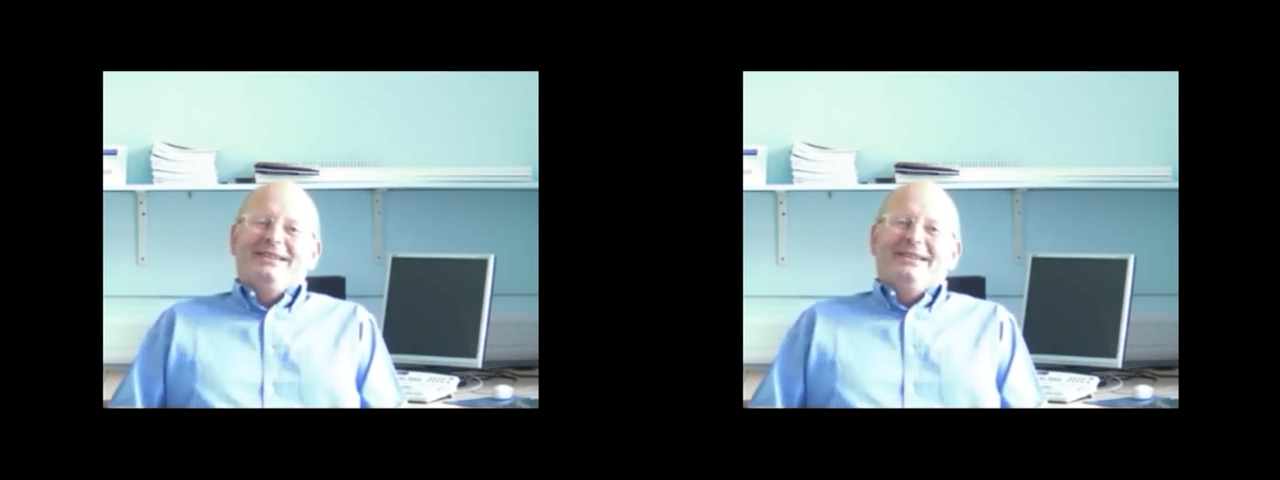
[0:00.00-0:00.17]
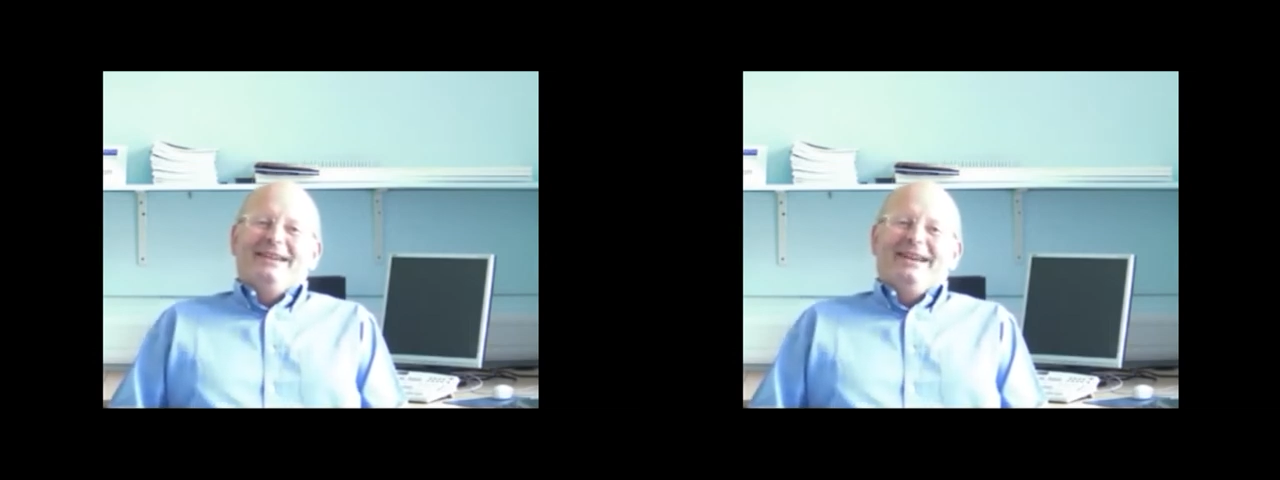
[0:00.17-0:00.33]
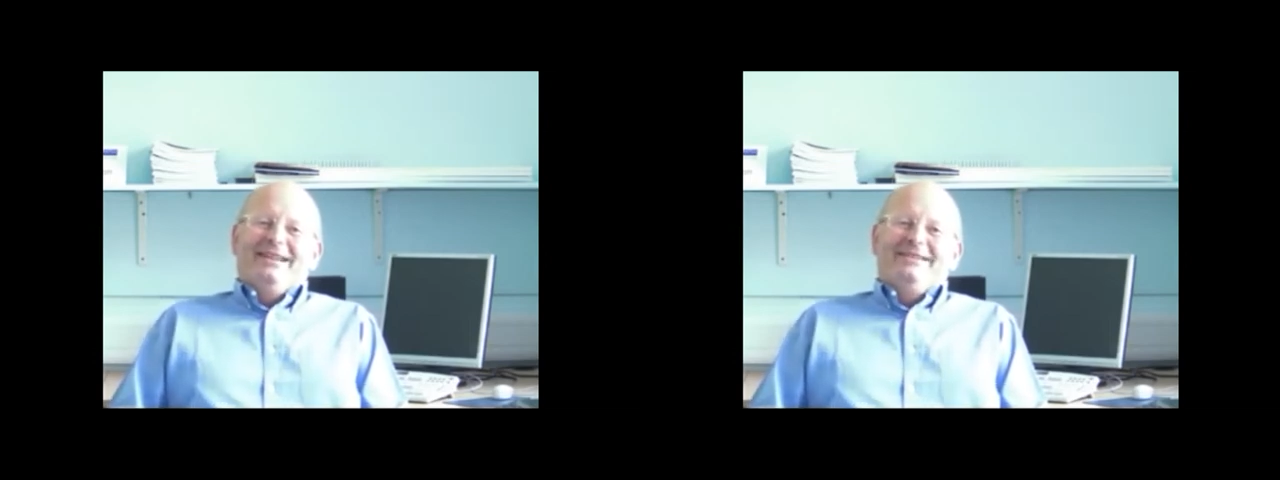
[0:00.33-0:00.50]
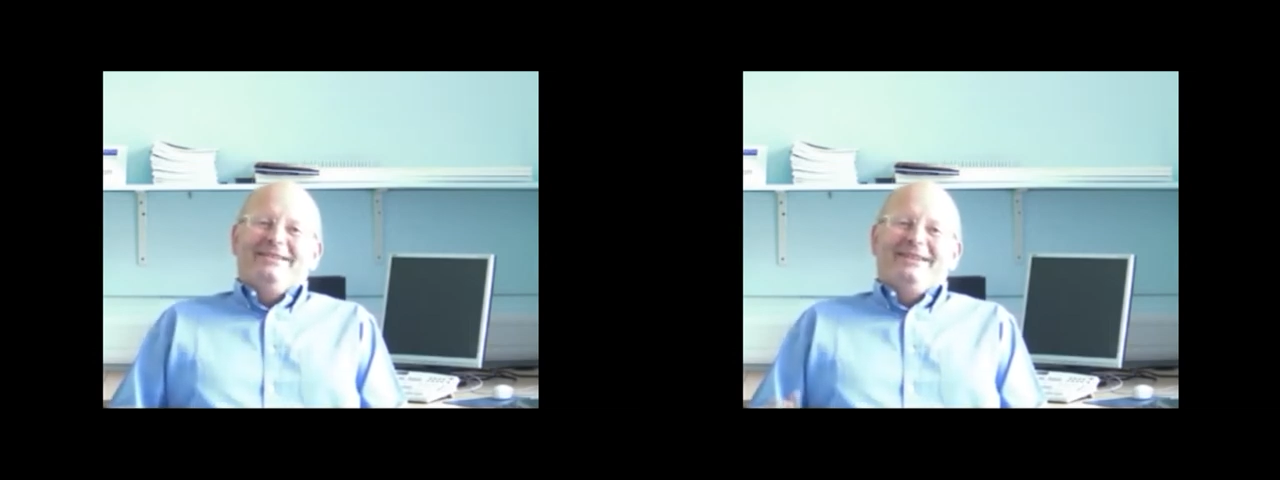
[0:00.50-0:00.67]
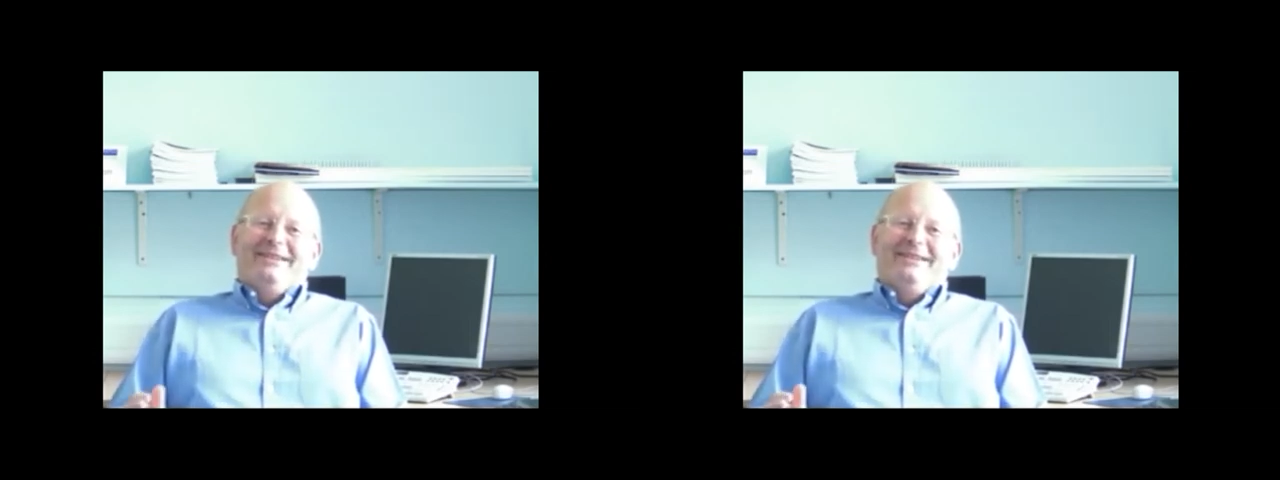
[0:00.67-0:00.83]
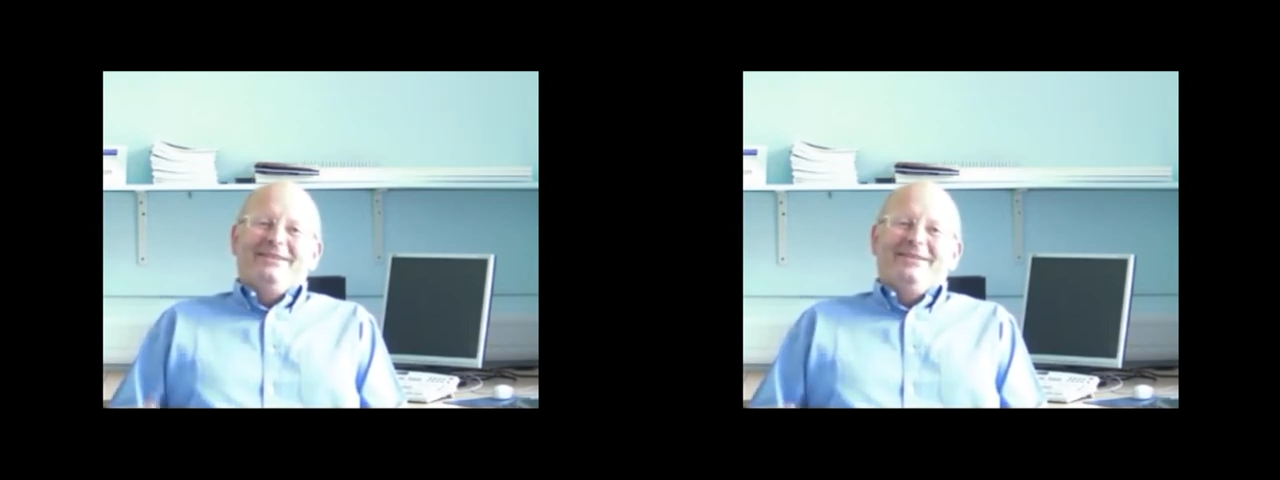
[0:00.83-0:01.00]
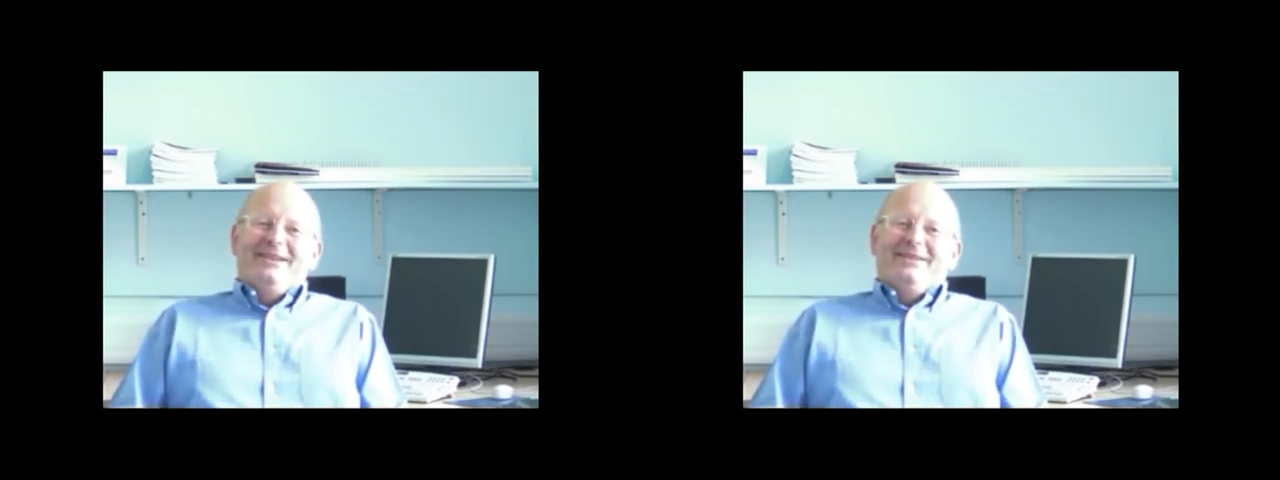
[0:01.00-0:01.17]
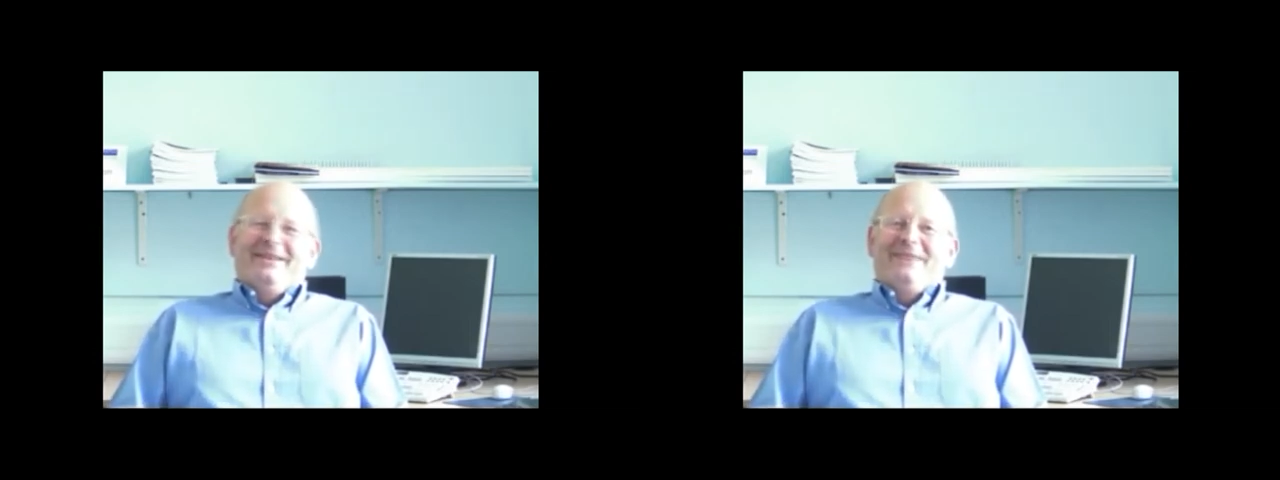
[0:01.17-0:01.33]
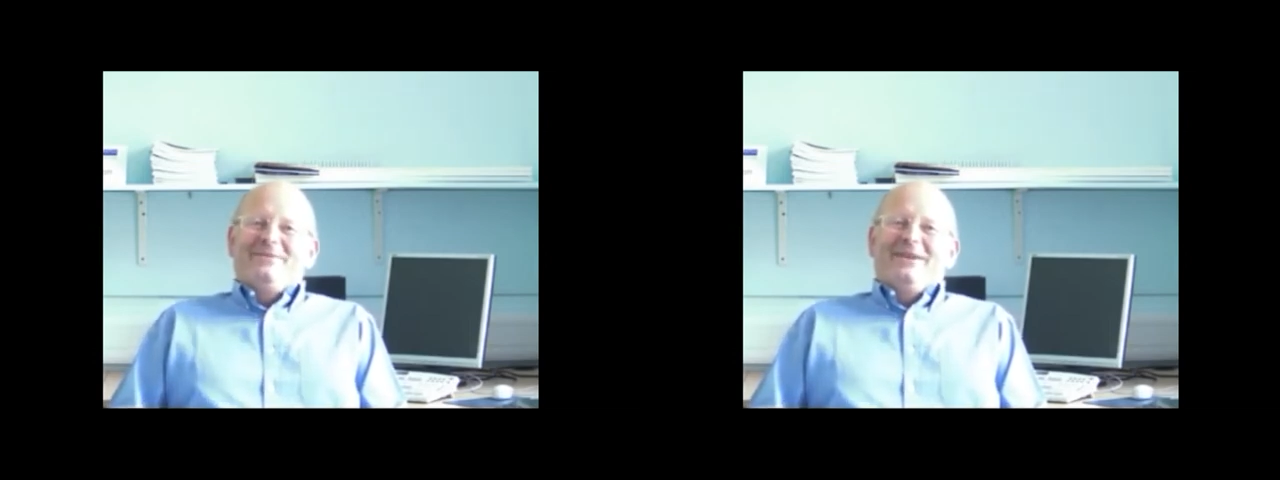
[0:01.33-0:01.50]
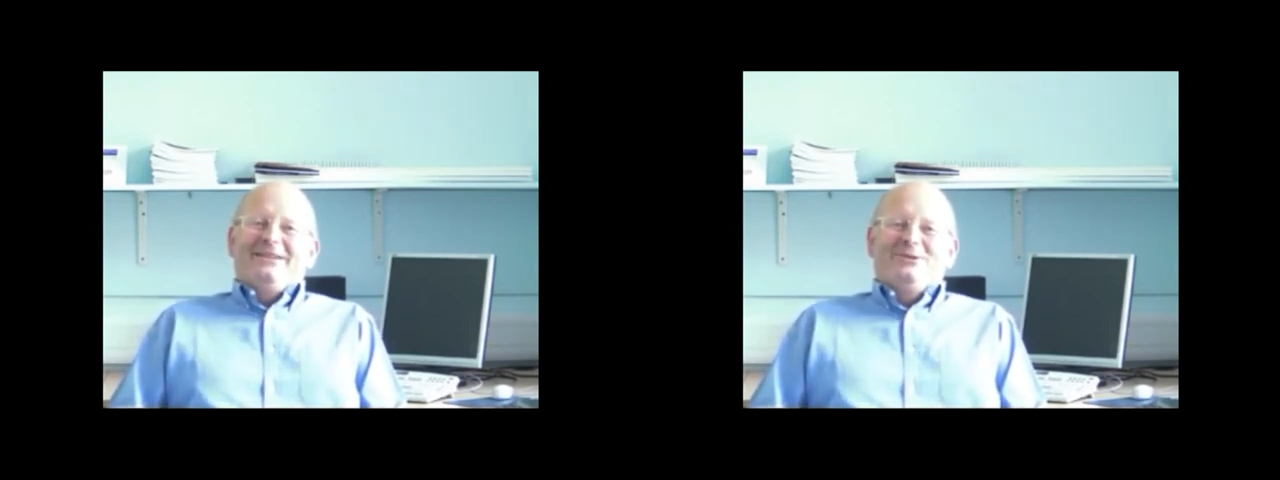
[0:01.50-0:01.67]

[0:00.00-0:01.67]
and they have that